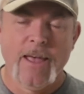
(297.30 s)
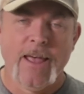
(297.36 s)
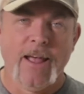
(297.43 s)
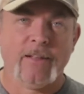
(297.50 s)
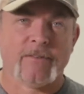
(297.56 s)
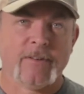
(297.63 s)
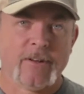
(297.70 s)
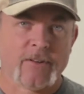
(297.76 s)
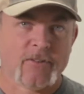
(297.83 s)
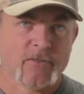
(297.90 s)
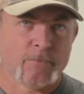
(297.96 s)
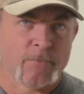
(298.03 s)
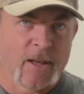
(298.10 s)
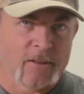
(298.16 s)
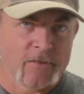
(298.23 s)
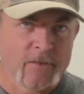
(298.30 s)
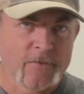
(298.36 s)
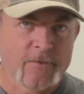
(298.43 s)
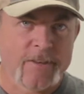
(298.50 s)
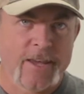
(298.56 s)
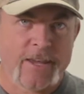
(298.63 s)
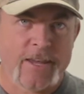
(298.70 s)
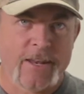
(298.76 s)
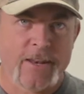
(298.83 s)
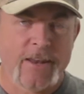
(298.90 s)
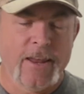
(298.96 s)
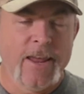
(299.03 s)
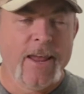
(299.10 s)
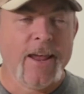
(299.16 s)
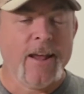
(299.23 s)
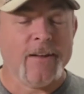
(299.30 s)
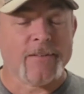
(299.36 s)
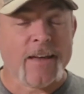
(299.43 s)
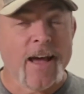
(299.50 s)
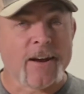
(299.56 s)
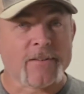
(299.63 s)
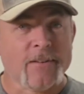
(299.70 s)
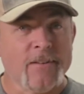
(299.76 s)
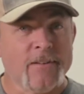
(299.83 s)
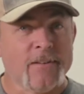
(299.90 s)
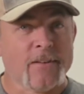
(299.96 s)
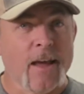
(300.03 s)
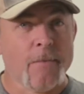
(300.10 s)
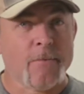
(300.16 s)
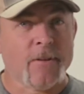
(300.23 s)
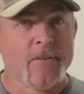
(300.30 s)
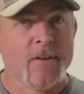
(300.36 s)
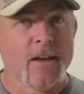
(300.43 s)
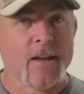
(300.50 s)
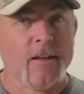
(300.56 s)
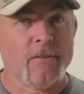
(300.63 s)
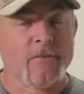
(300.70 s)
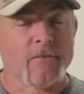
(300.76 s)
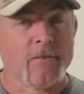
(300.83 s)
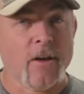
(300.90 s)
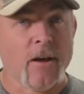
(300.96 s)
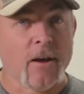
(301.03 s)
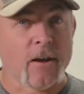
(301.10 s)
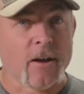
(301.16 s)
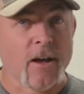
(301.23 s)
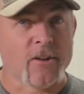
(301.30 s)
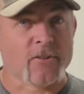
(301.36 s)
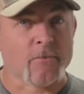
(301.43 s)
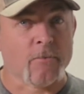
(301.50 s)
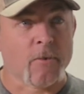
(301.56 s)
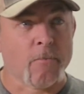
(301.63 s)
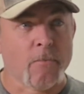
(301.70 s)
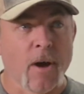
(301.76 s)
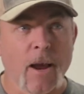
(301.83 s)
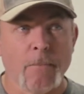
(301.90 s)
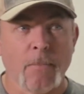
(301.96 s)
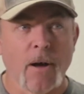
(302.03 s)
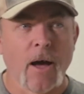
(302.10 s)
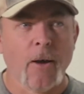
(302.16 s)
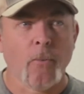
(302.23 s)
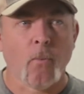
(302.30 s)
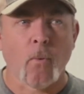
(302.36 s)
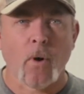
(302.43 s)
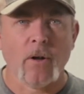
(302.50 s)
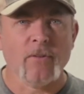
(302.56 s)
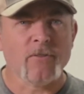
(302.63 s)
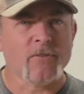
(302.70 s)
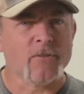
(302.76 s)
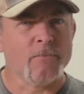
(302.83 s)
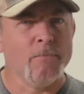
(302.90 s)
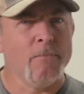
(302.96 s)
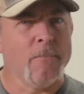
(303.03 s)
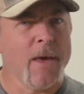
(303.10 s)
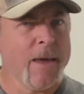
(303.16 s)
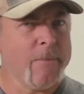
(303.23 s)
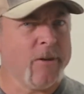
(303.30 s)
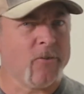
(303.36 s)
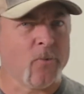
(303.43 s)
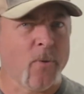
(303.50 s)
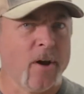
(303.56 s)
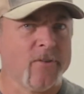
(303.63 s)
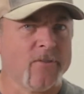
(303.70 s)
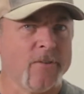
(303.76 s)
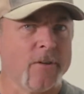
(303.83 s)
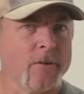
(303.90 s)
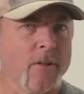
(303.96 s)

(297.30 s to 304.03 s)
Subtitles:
It's an expensive ticket. It's actually the type of tickets a customer might buy once, maybe twice in their